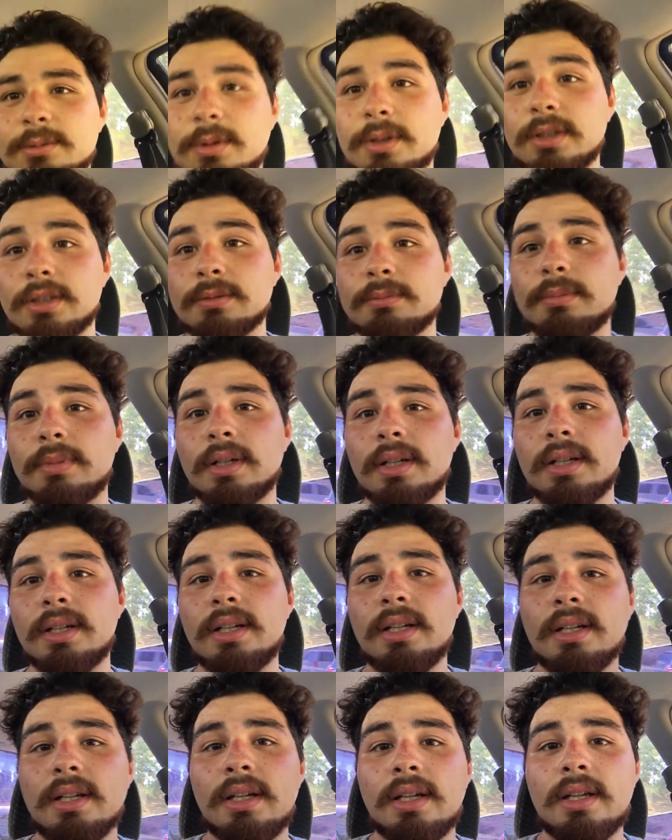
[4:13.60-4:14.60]
the world but
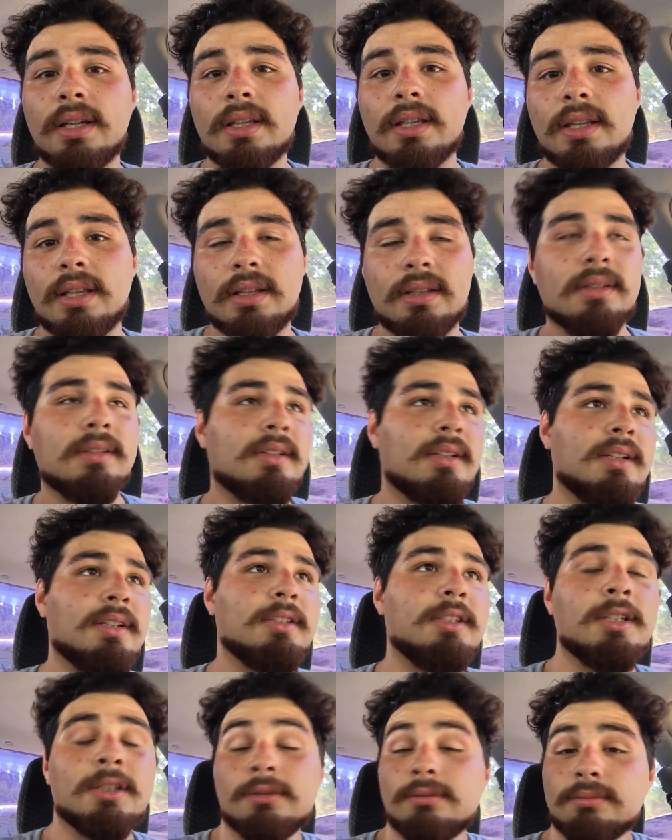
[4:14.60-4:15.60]
uh,
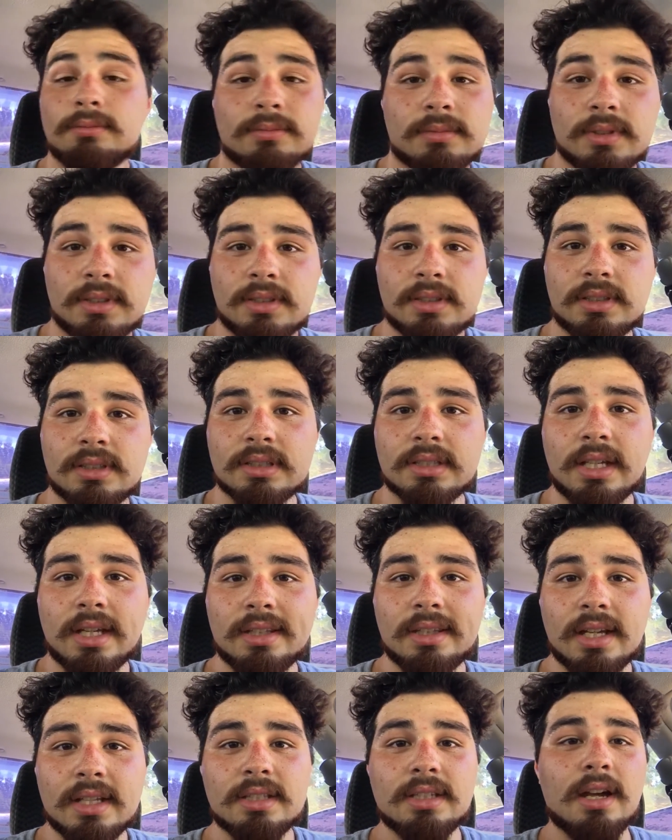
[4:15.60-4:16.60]
you know it's just
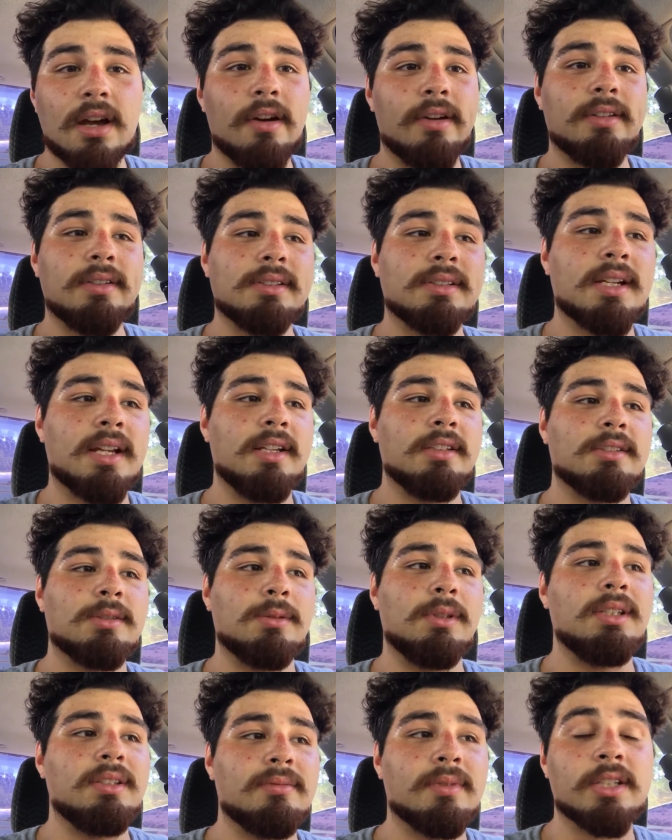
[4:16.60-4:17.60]
like that's how I decided to
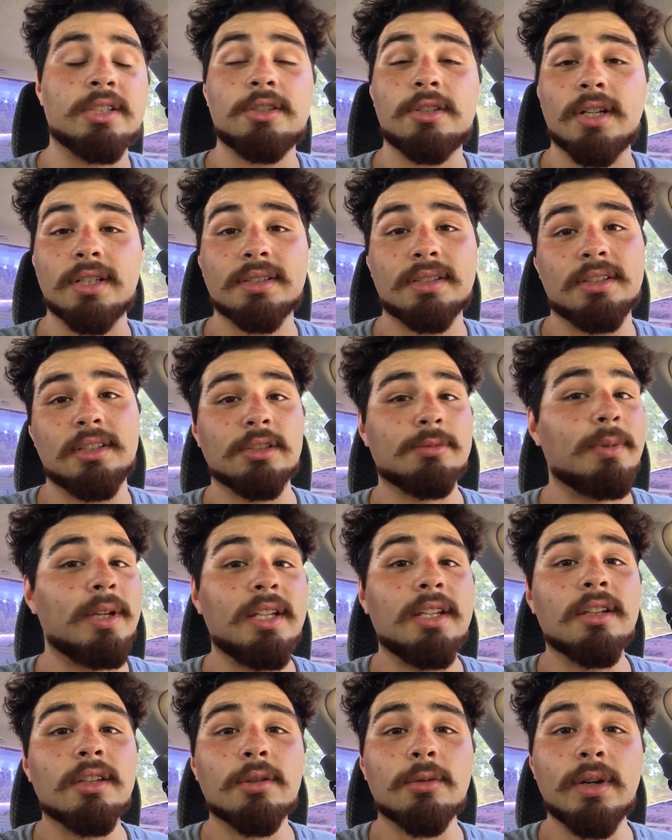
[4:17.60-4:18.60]
relieve my stress and there's
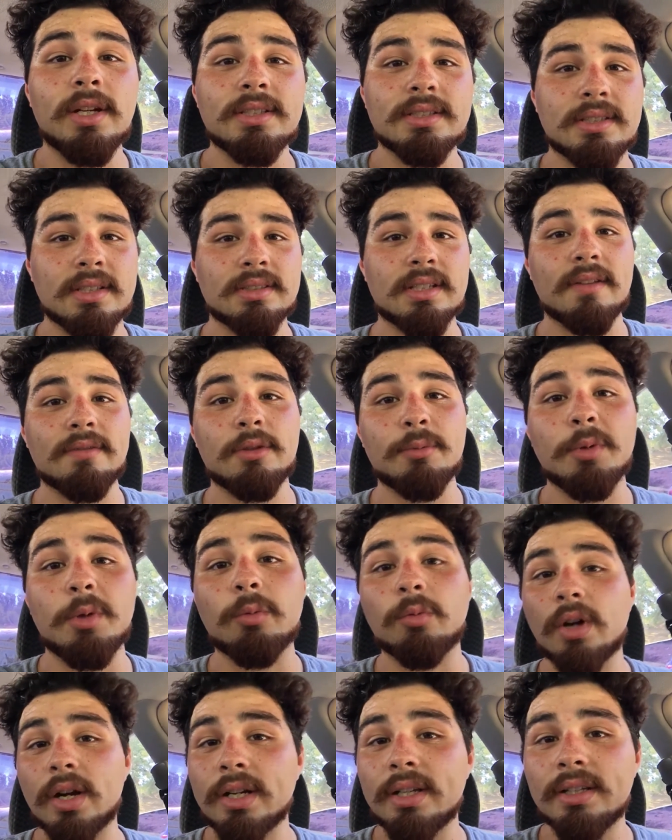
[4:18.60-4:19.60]
many other ways it doesn't have to be
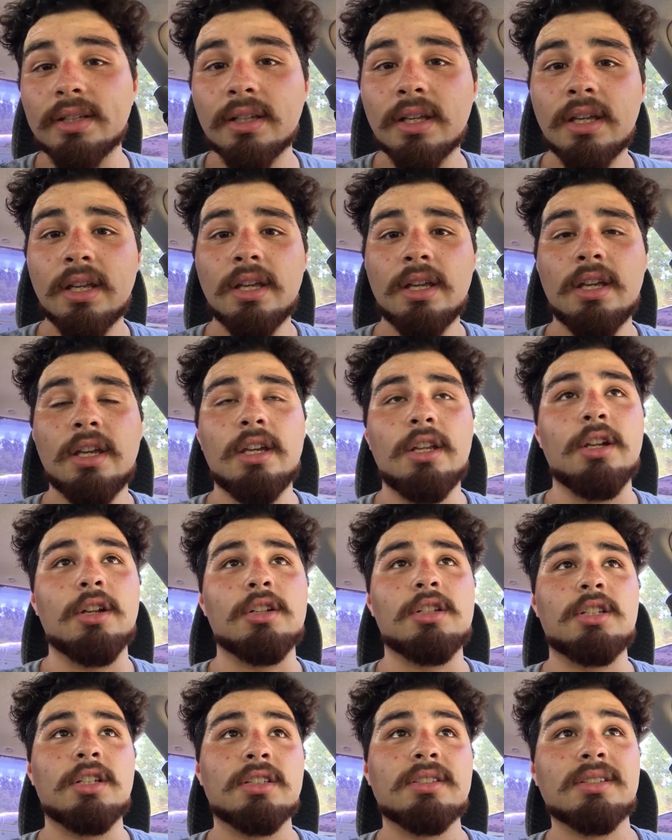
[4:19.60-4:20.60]
running you
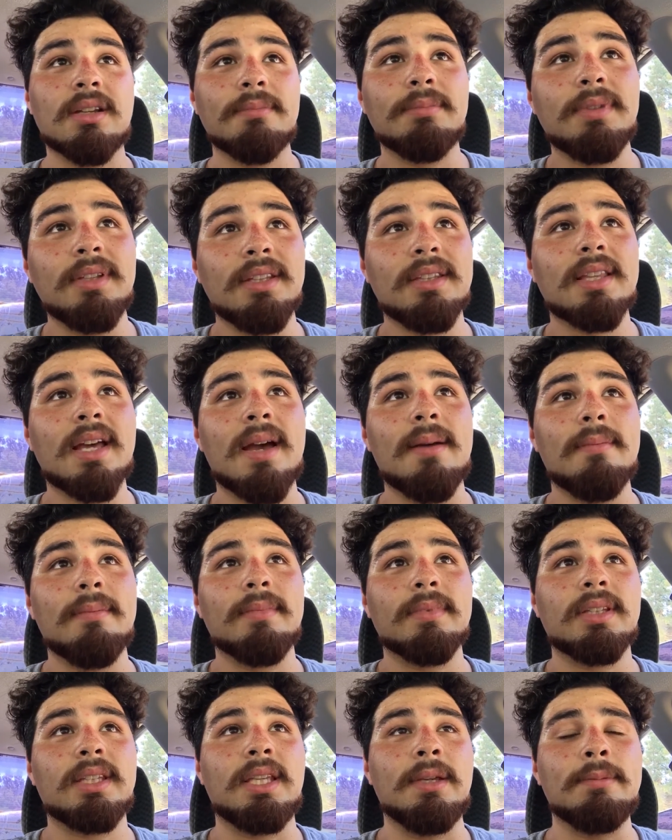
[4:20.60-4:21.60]
know just something that
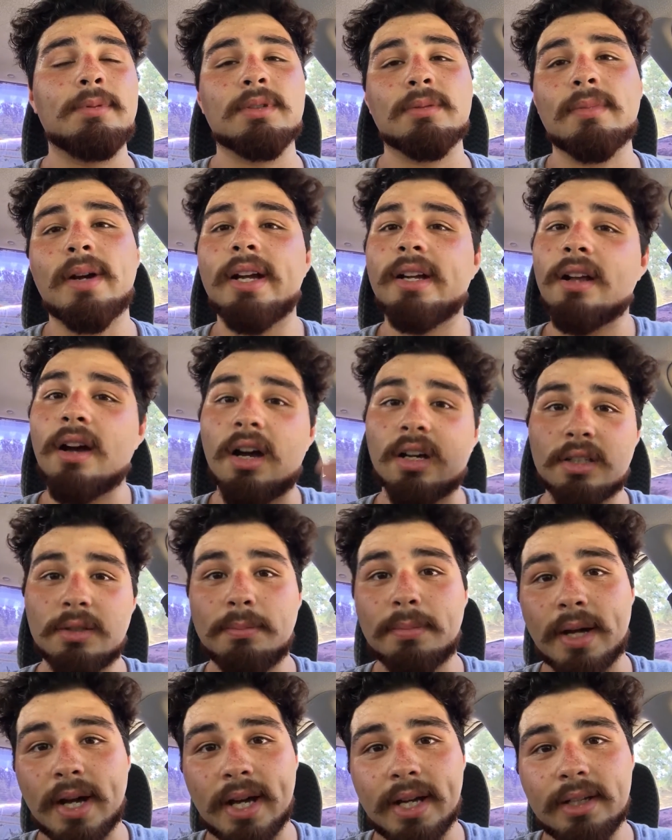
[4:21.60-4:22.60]
keeps your mind
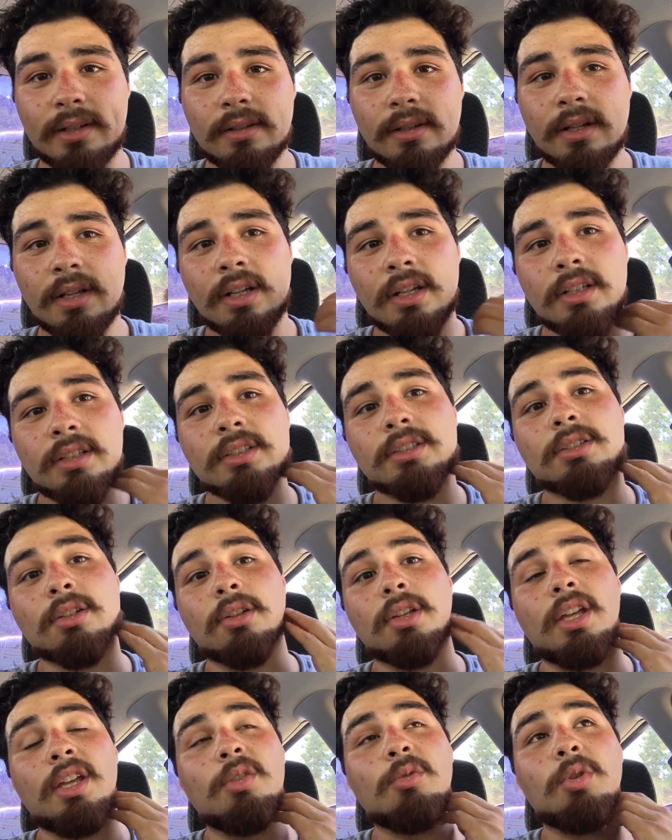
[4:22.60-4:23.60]
occupied
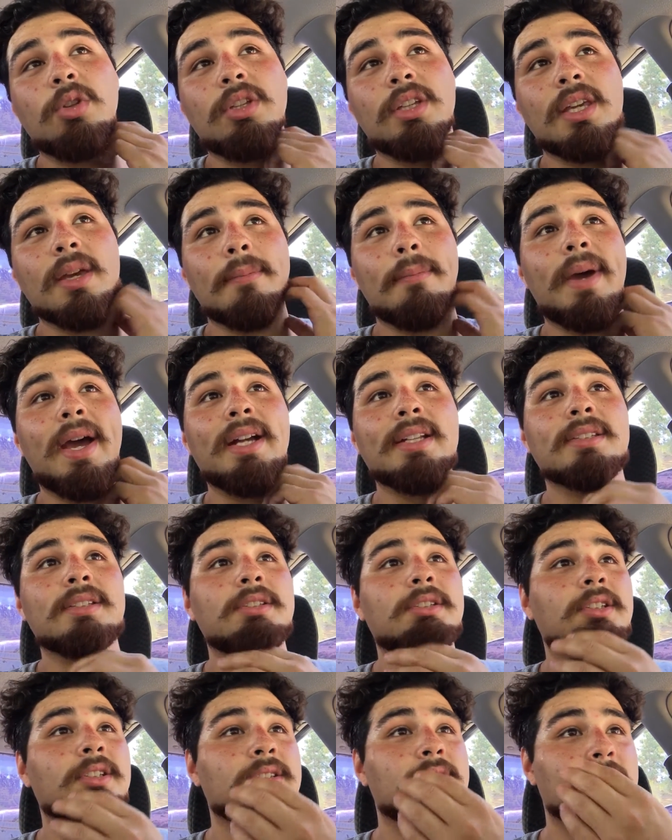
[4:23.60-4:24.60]
so then when you get back
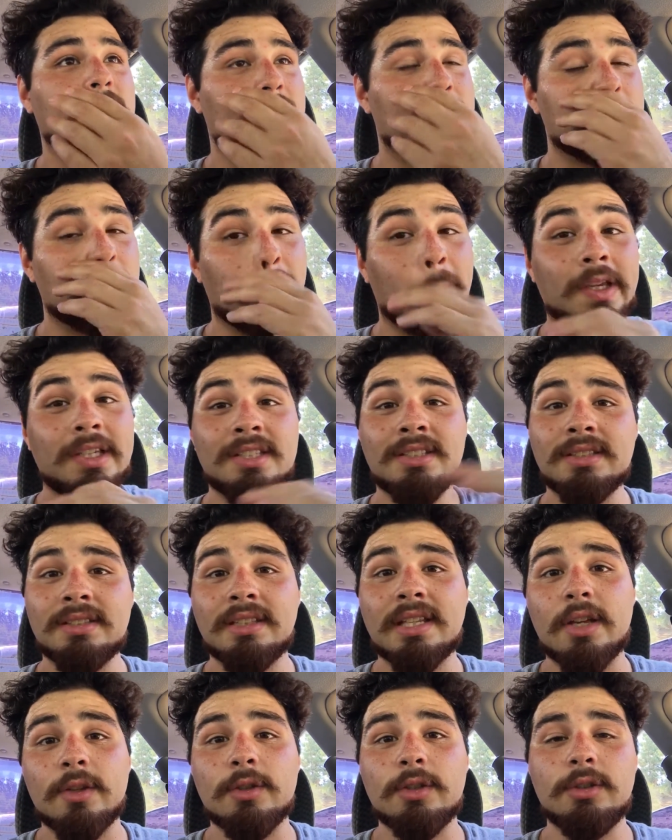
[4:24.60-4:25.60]
to your situation
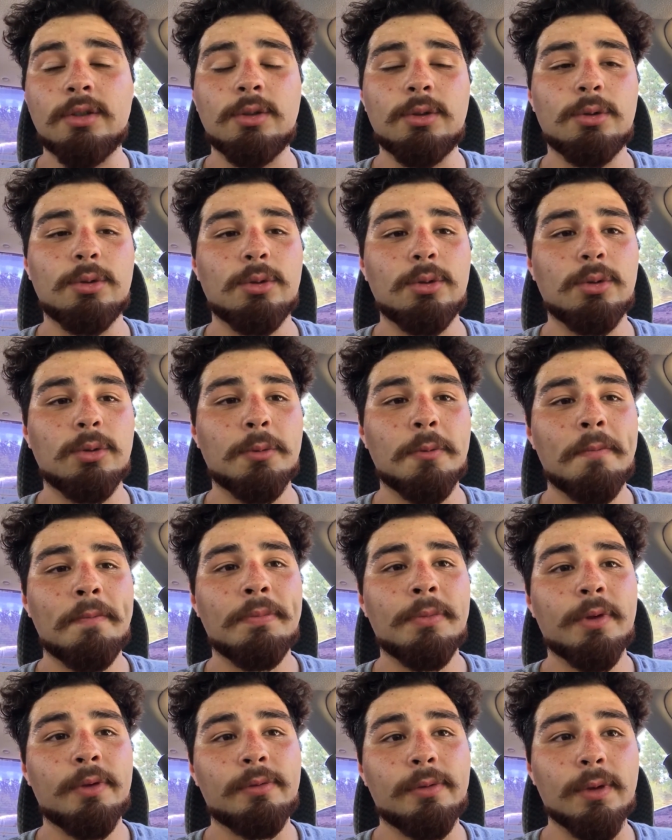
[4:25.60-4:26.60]
that you
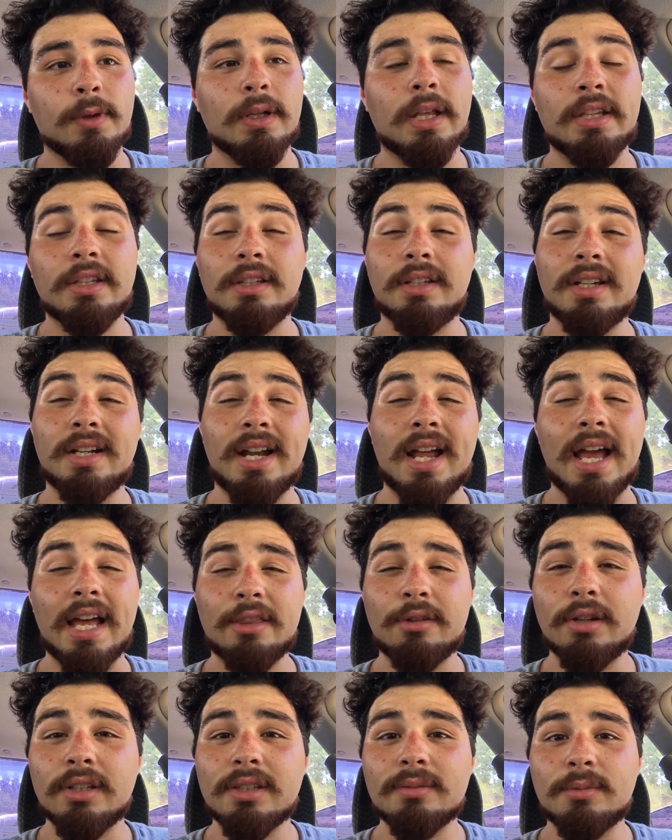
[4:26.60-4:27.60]
feel like you couldn't
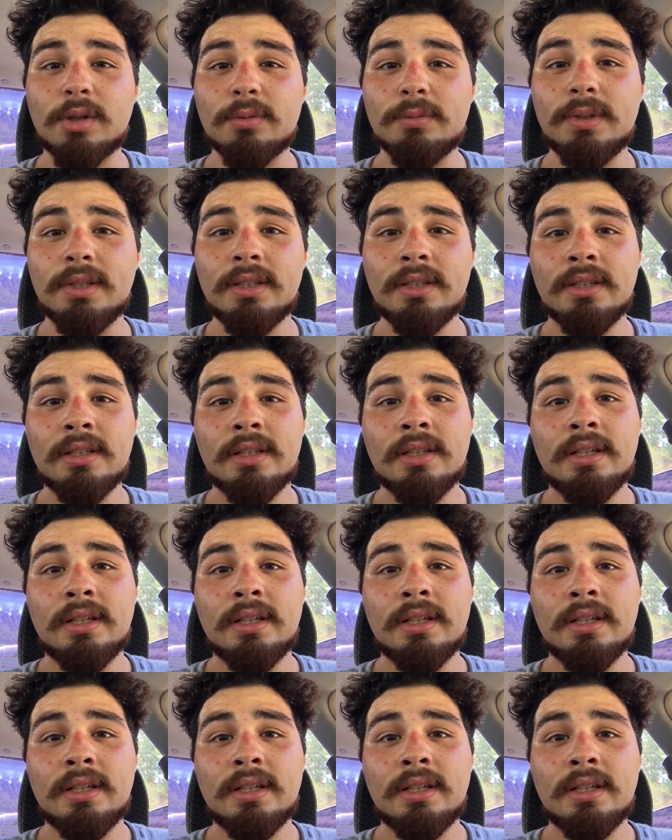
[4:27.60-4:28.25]
handle at the moment